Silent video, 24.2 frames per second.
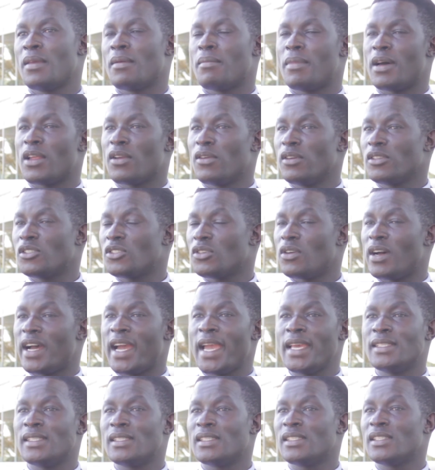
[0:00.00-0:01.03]
But also
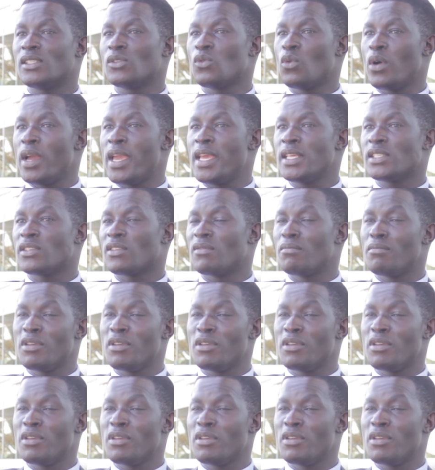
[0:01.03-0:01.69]
ICC's ways of